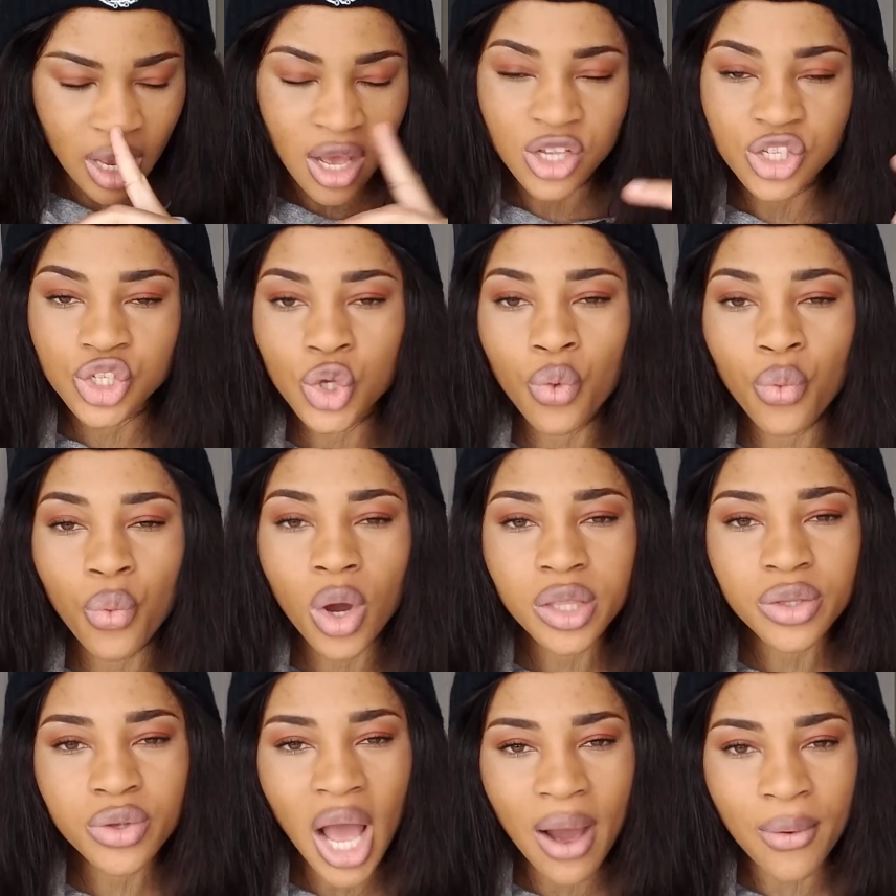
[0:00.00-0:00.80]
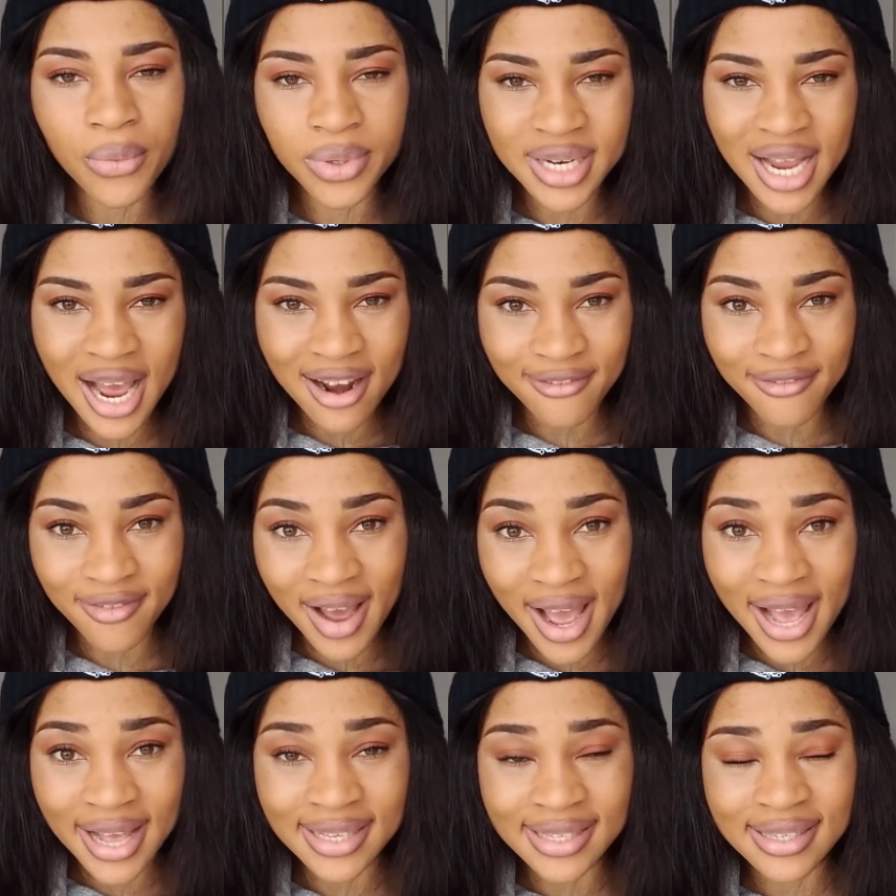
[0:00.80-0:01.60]
So what I would
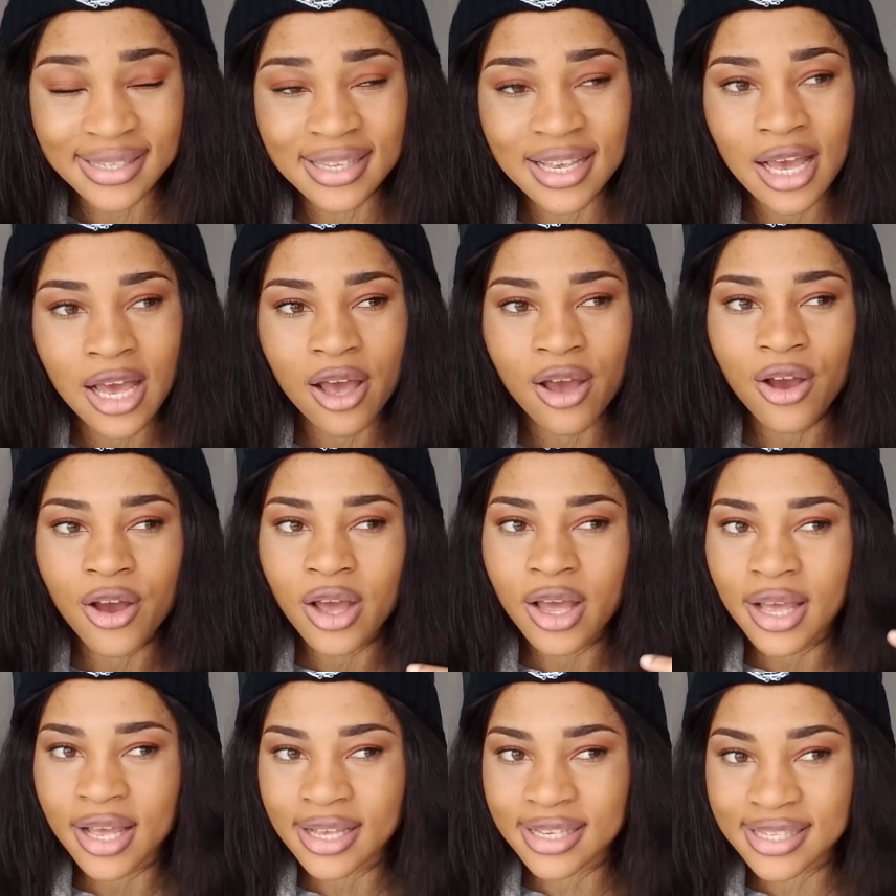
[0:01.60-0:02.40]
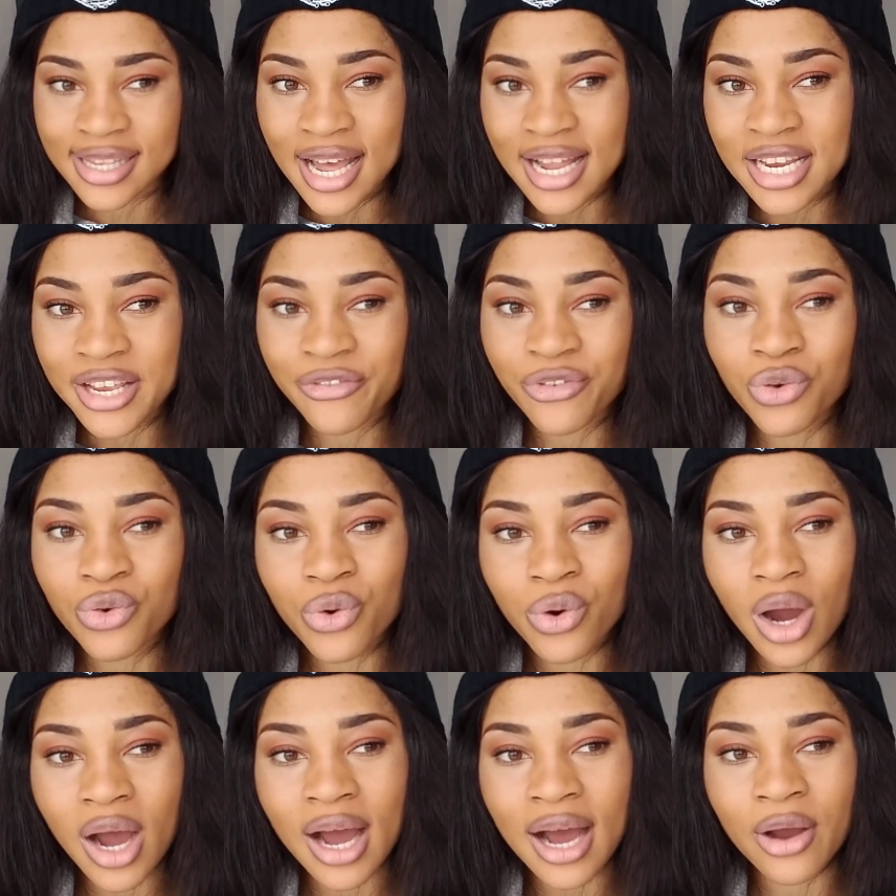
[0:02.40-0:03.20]
advise is that if
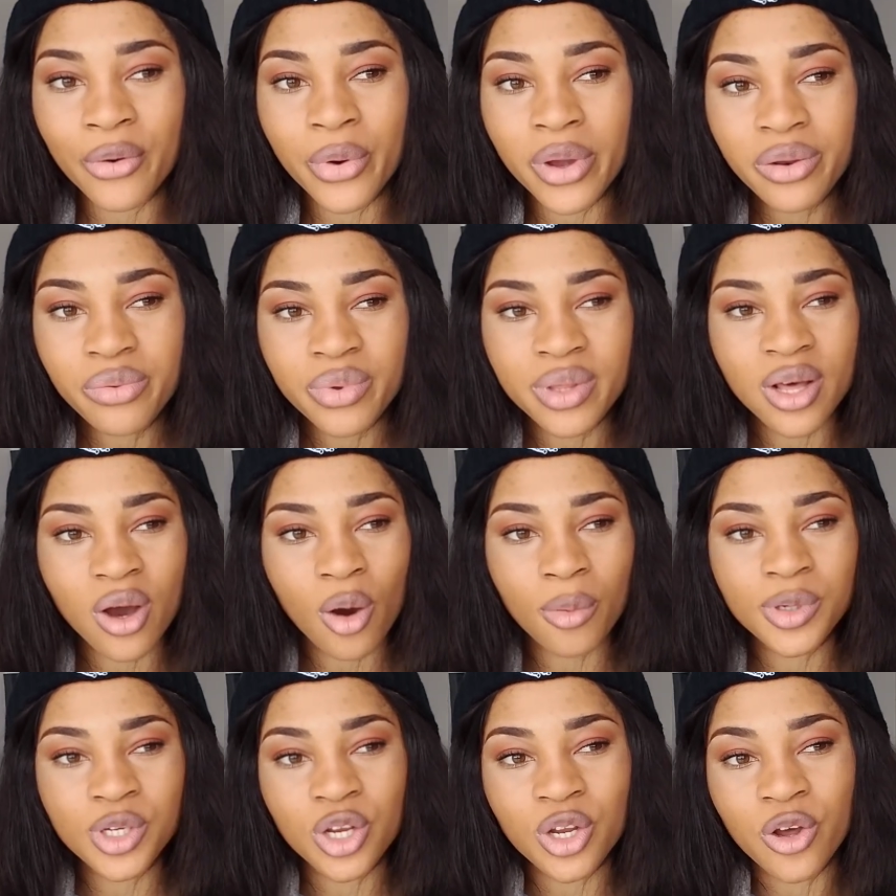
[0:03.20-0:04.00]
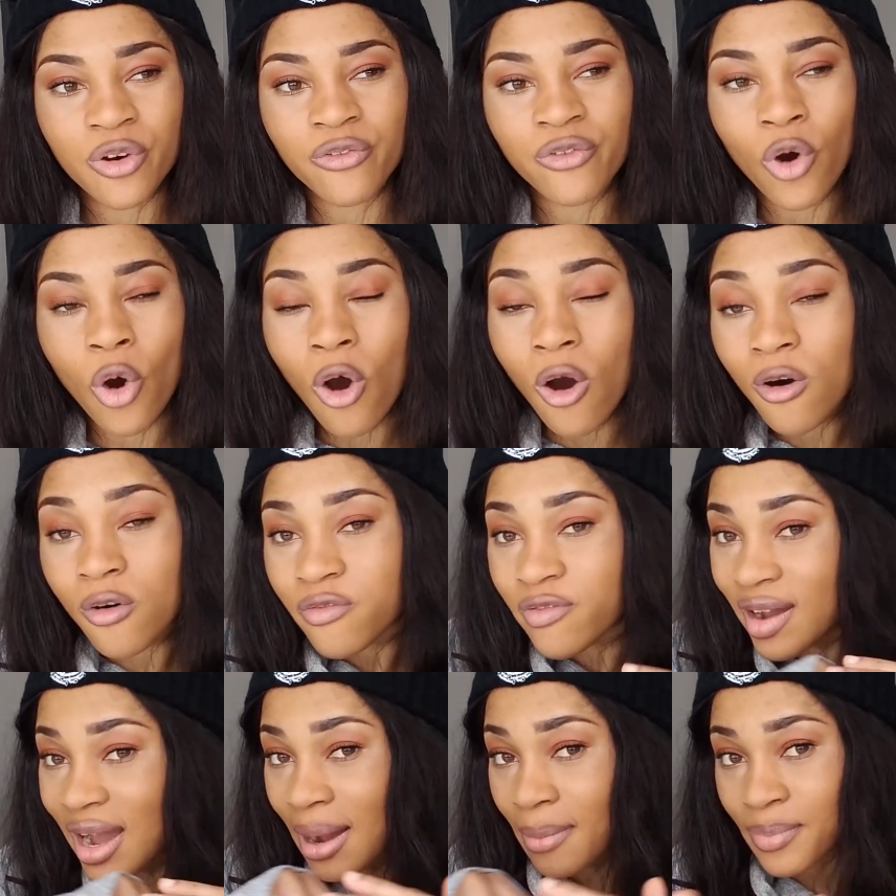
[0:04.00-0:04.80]
you are going with the option of
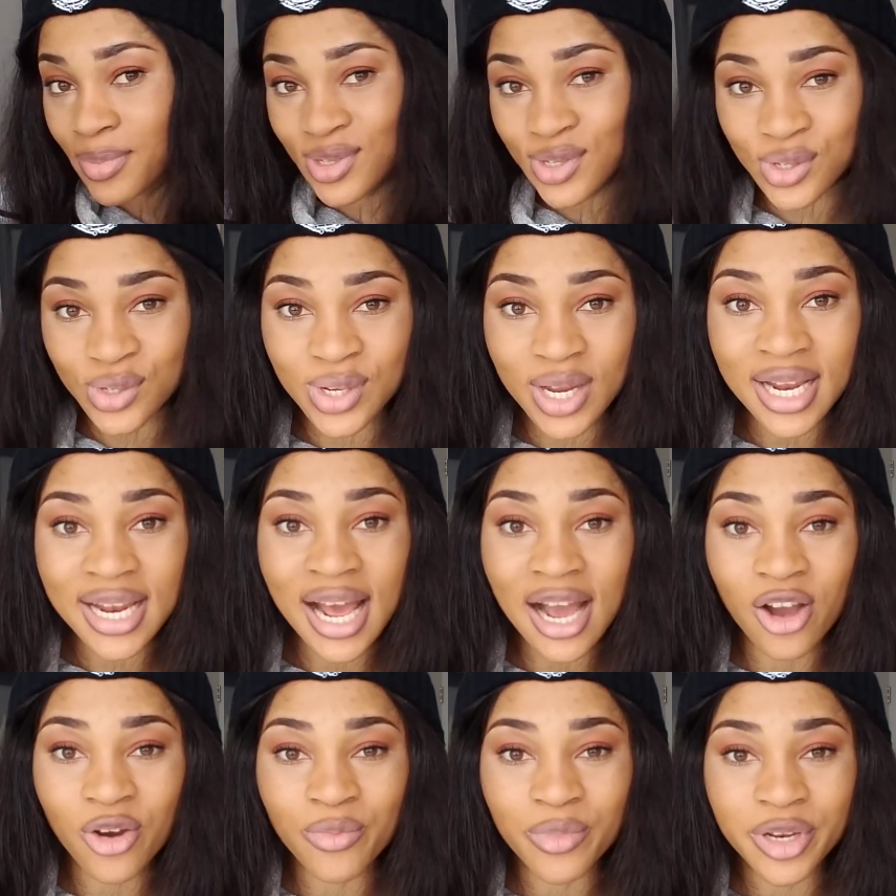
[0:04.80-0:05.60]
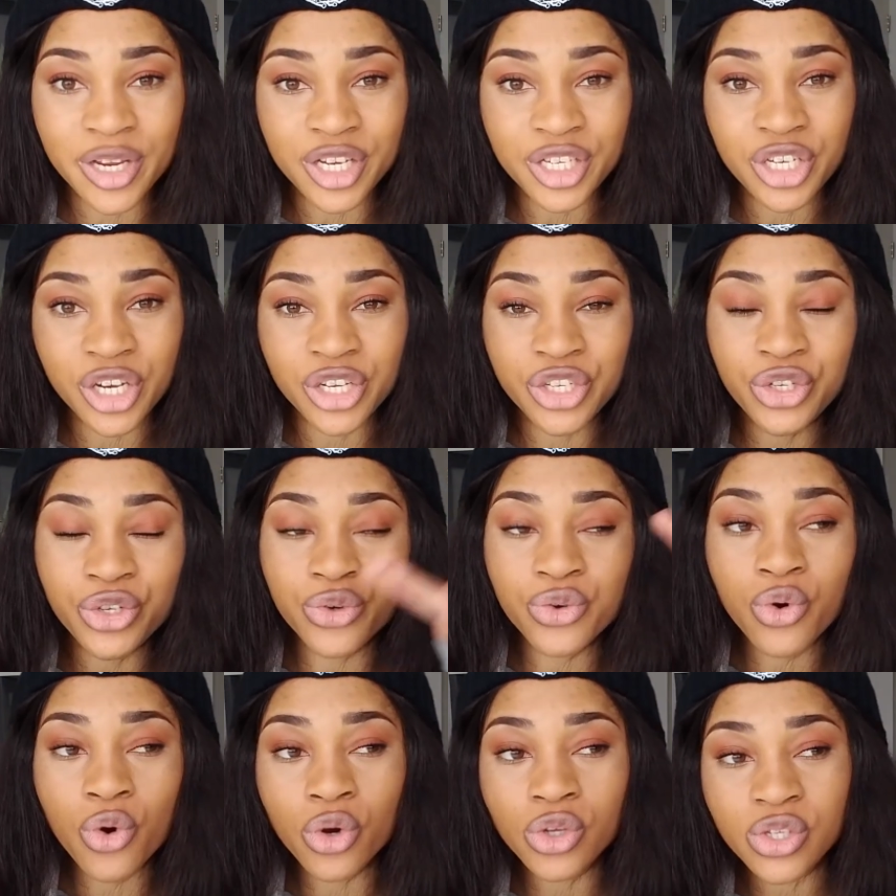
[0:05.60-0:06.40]
off-campus student accommodation, you
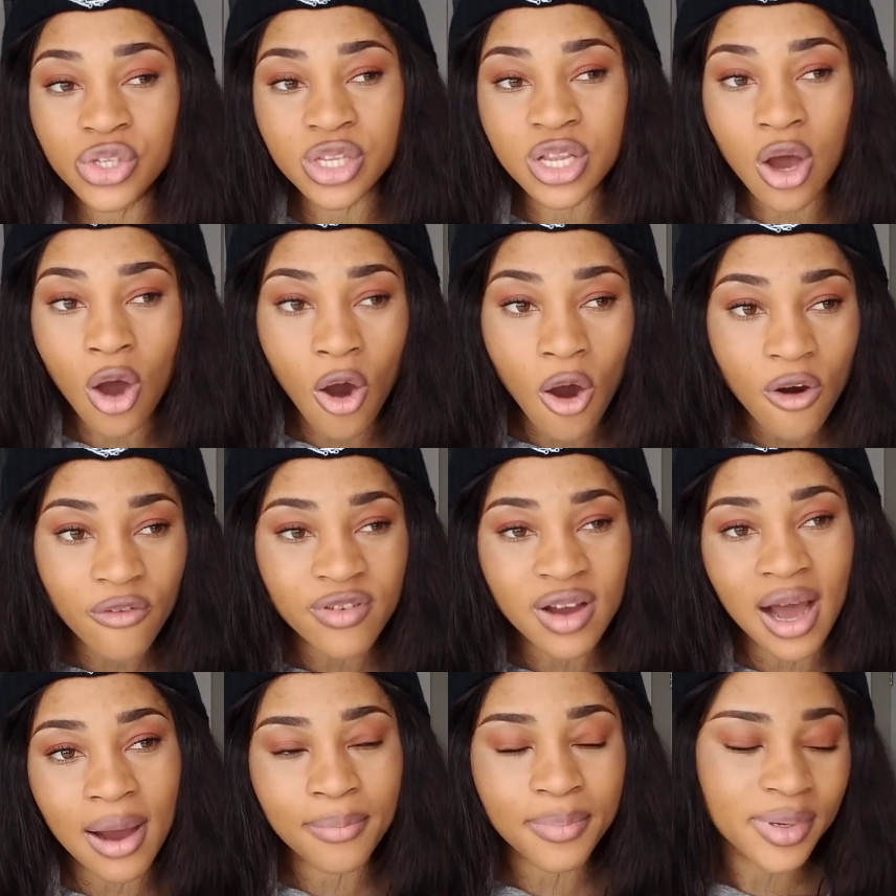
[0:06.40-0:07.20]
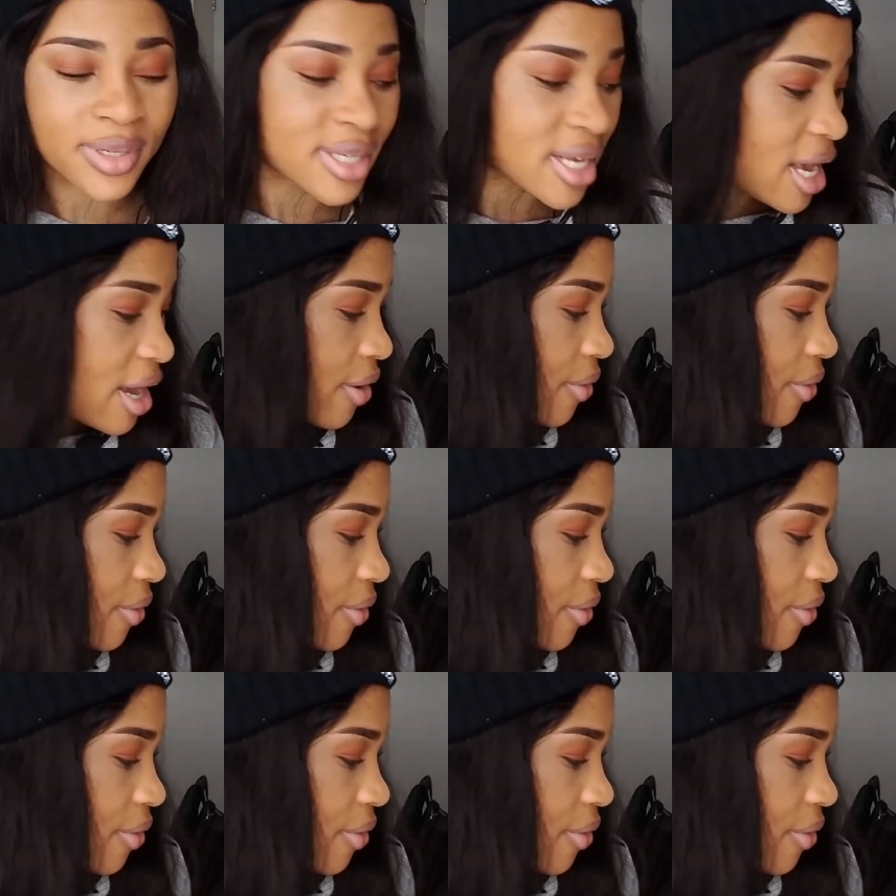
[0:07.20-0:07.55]
go to the off-campus.